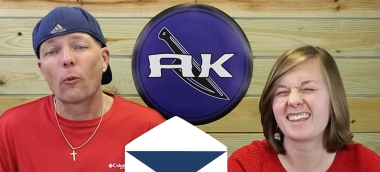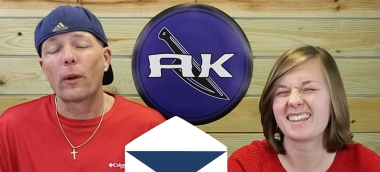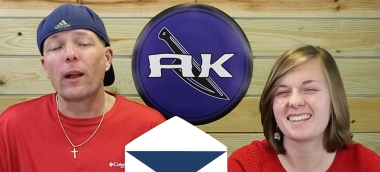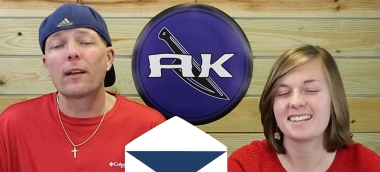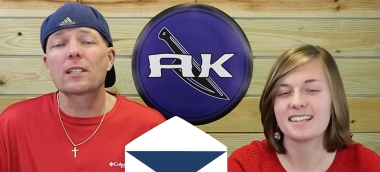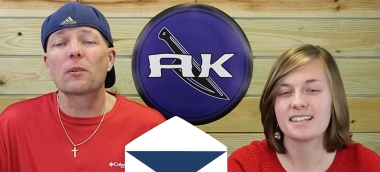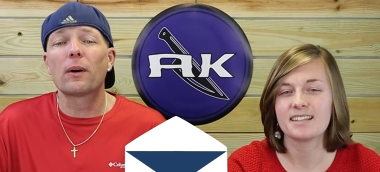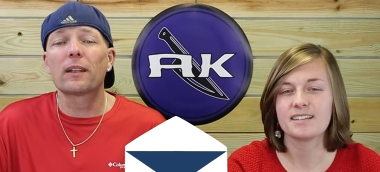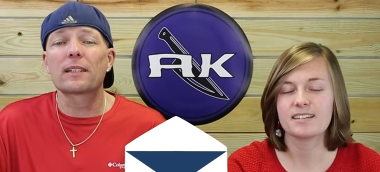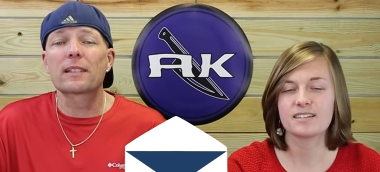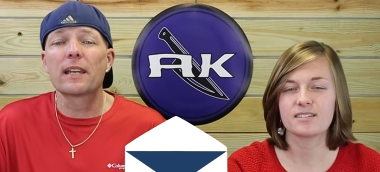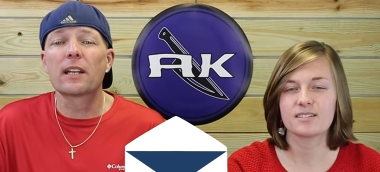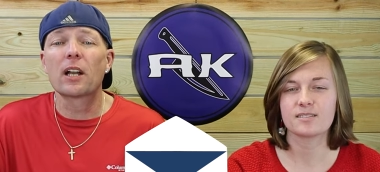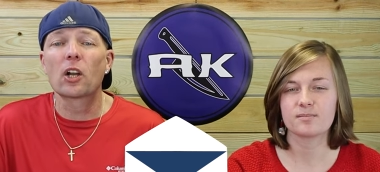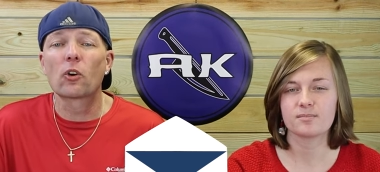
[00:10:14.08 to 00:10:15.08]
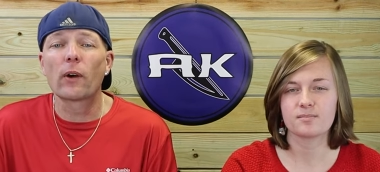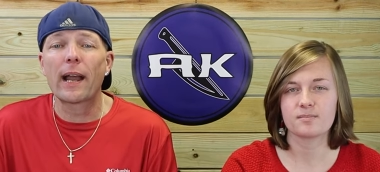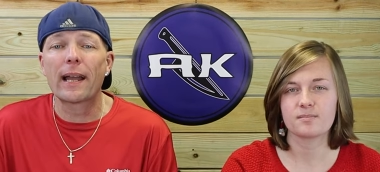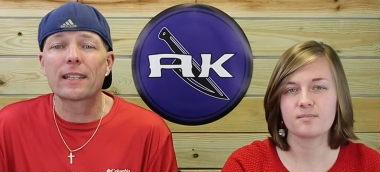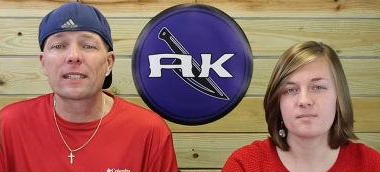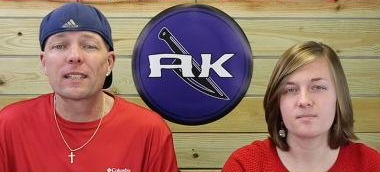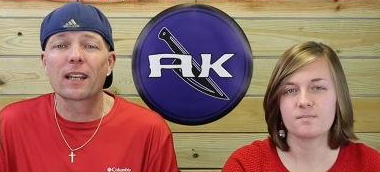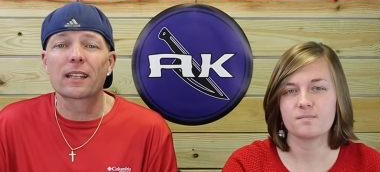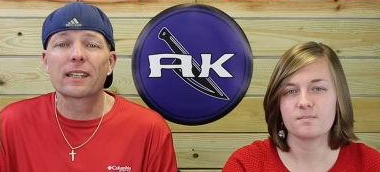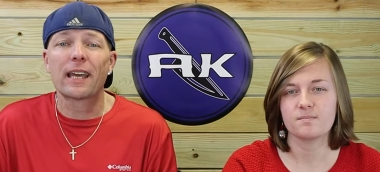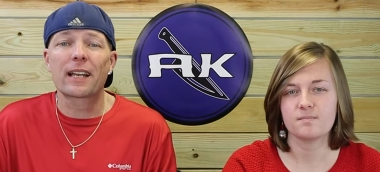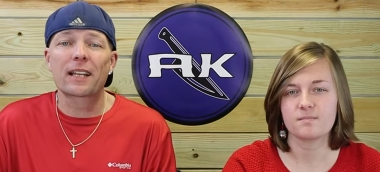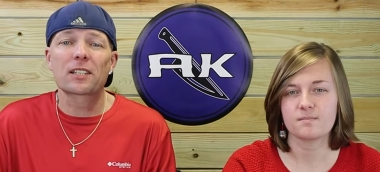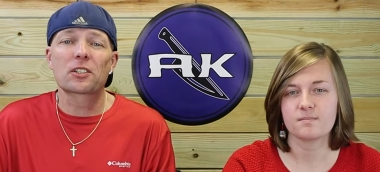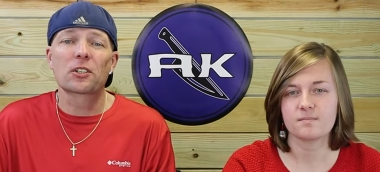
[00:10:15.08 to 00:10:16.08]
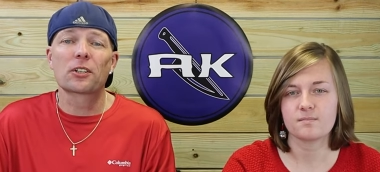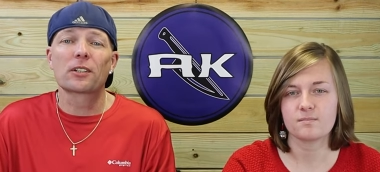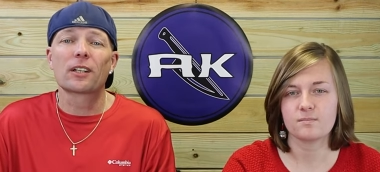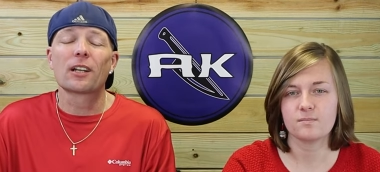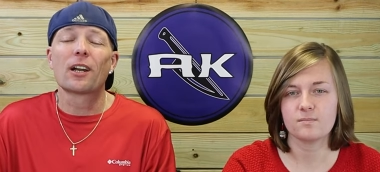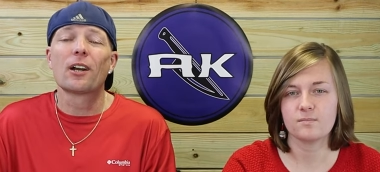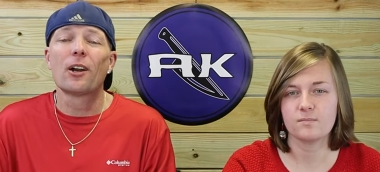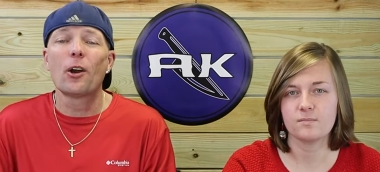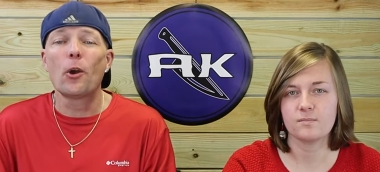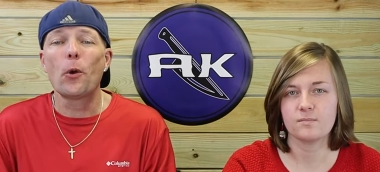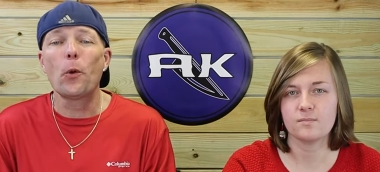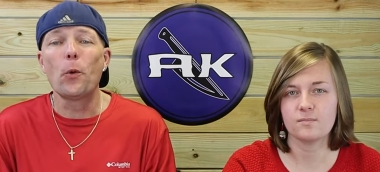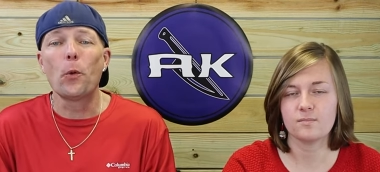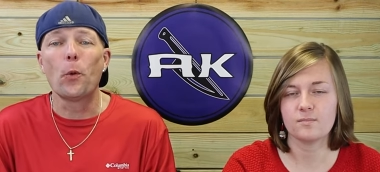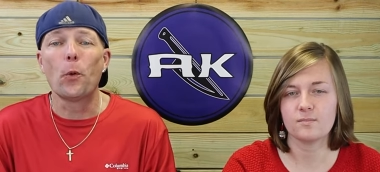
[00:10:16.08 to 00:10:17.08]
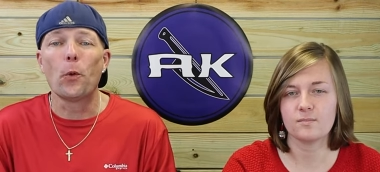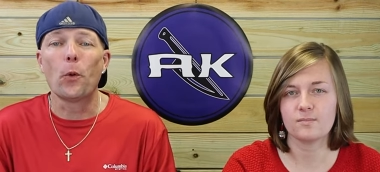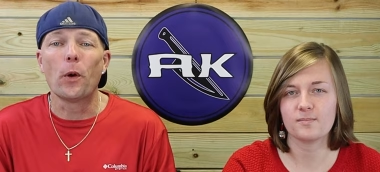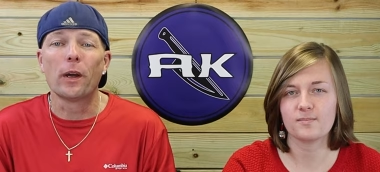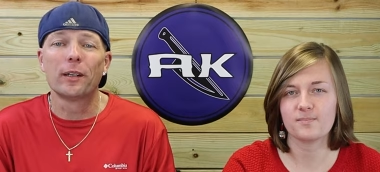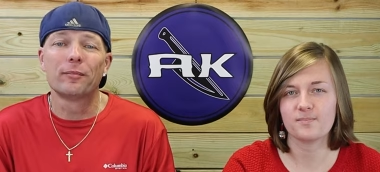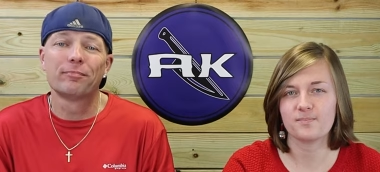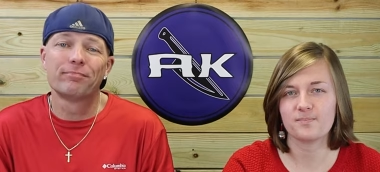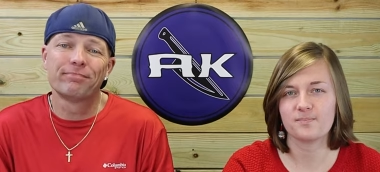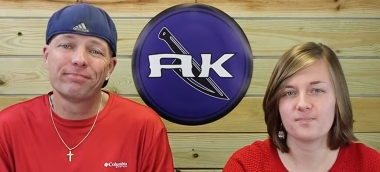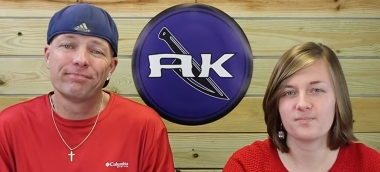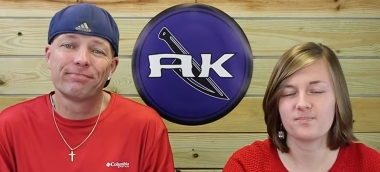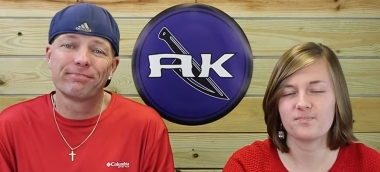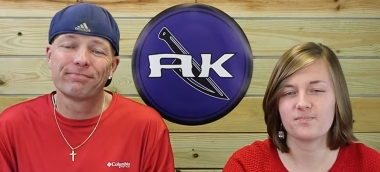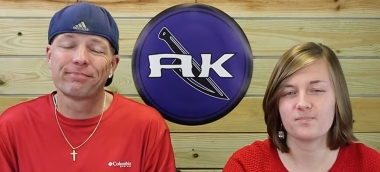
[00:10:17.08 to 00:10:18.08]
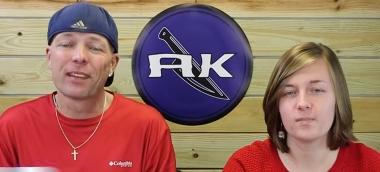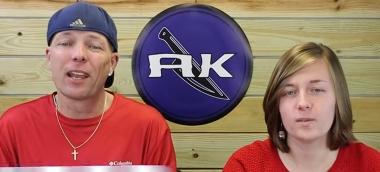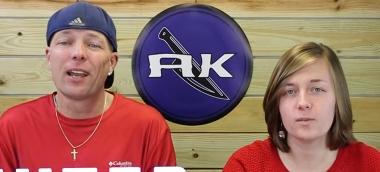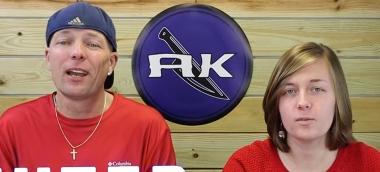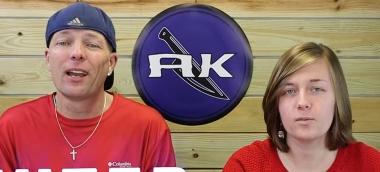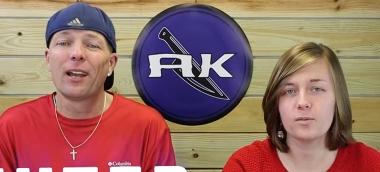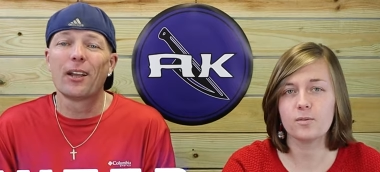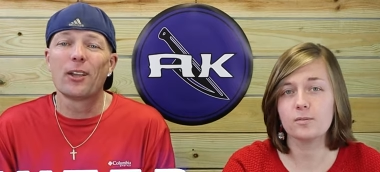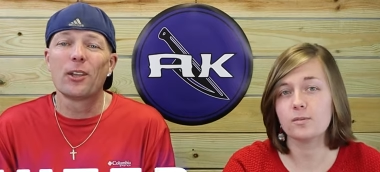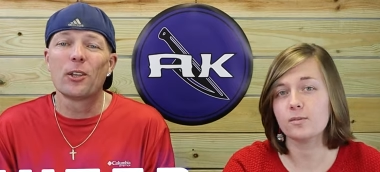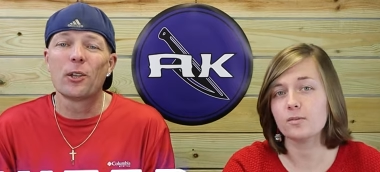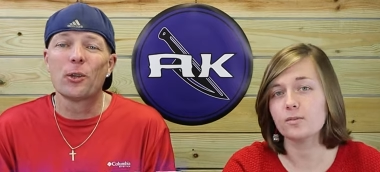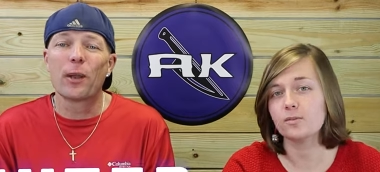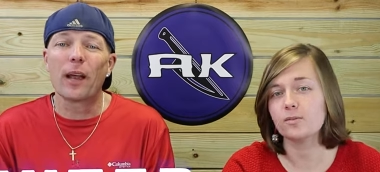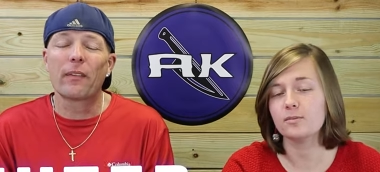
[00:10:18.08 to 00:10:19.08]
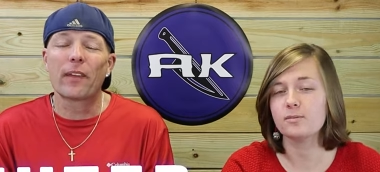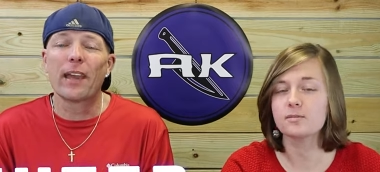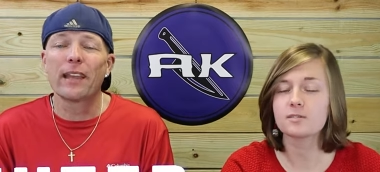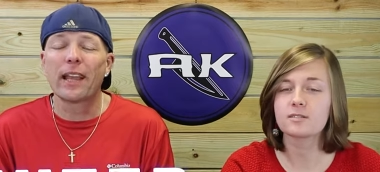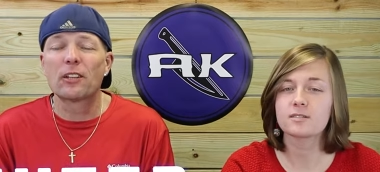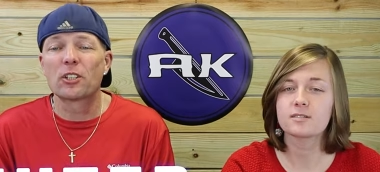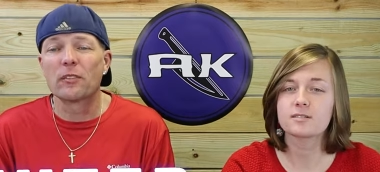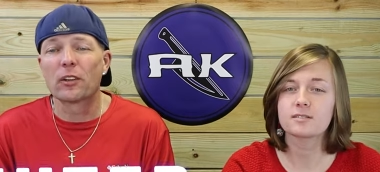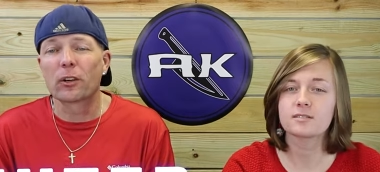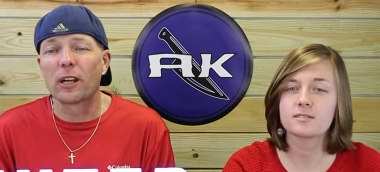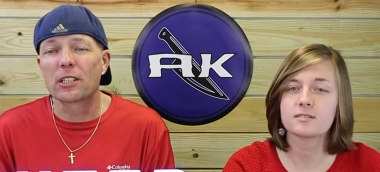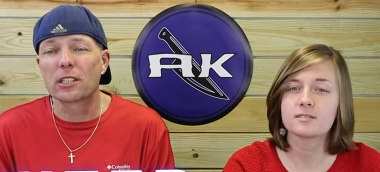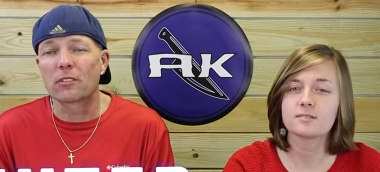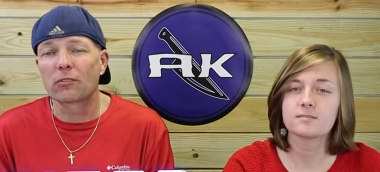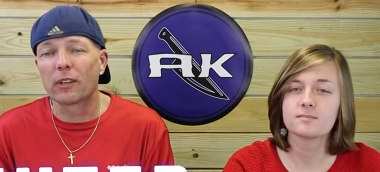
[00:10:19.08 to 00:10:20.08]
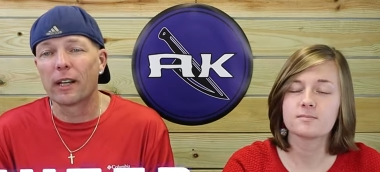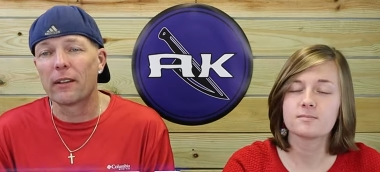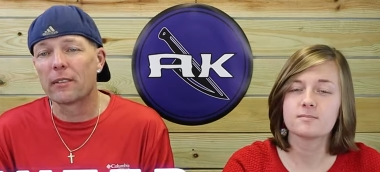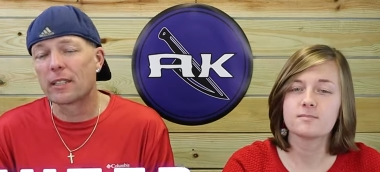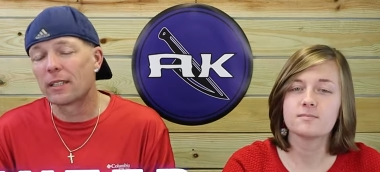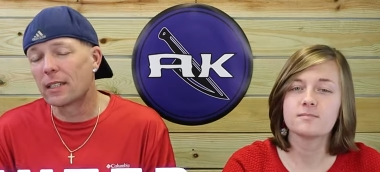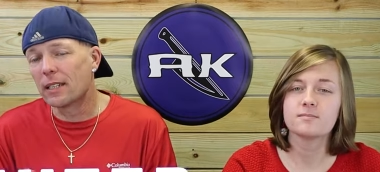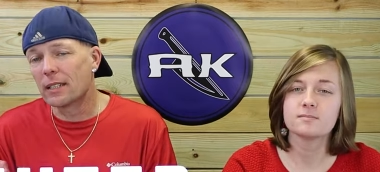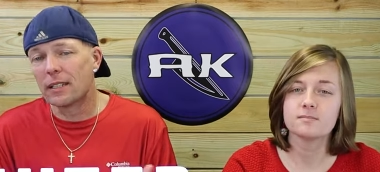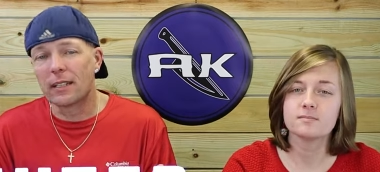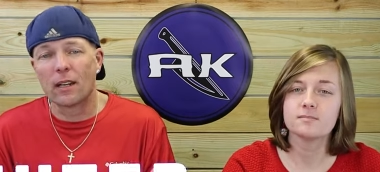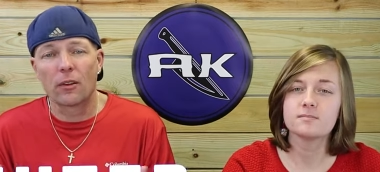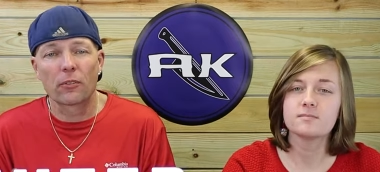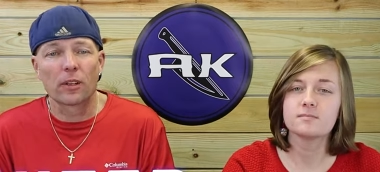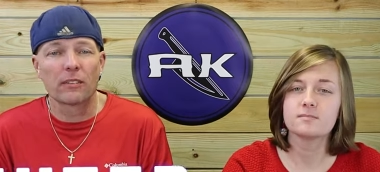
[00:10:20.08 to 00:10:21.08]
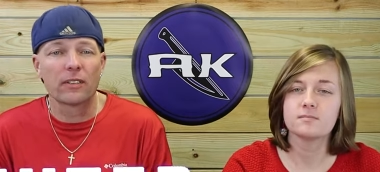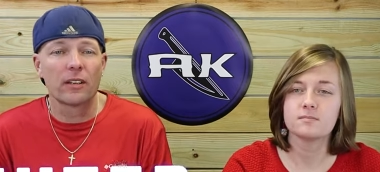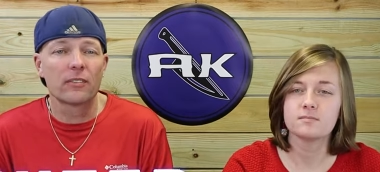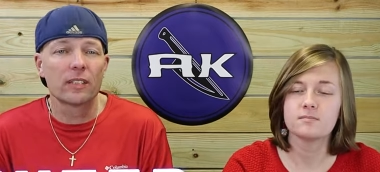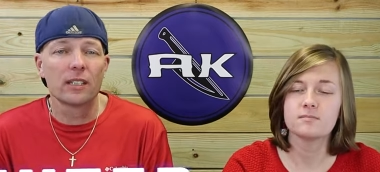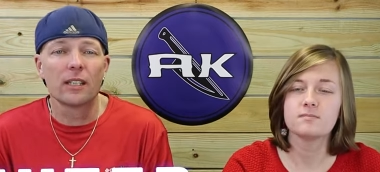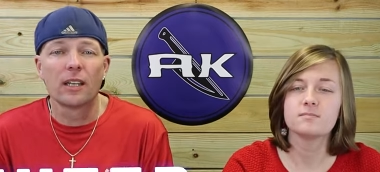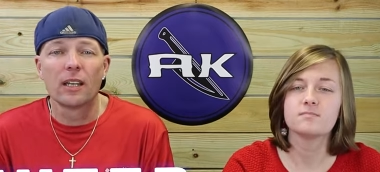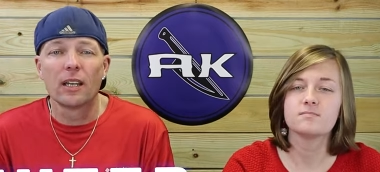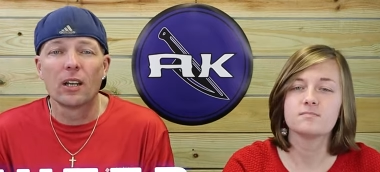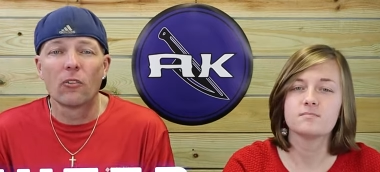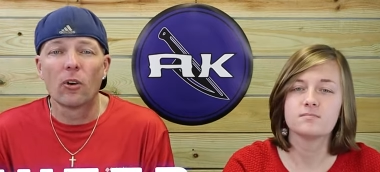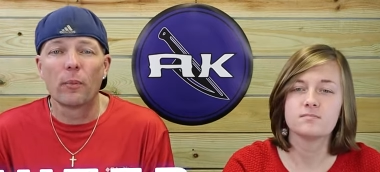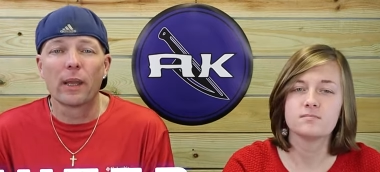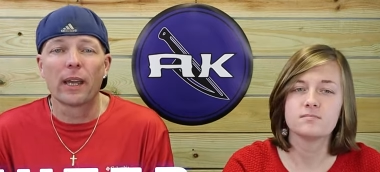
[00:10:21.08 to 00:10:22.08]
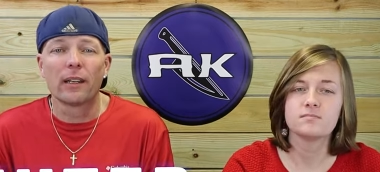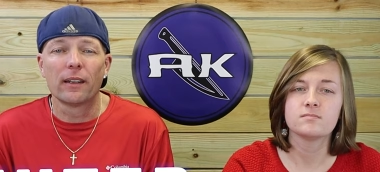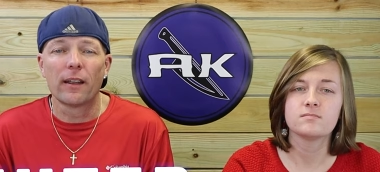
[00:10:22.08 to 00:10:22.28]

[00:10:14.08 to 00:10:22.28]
Speaker 1: we also want to say congrats to Dexter. Who? You got the AK trivia question right. It was a ZTO 350. We'll begin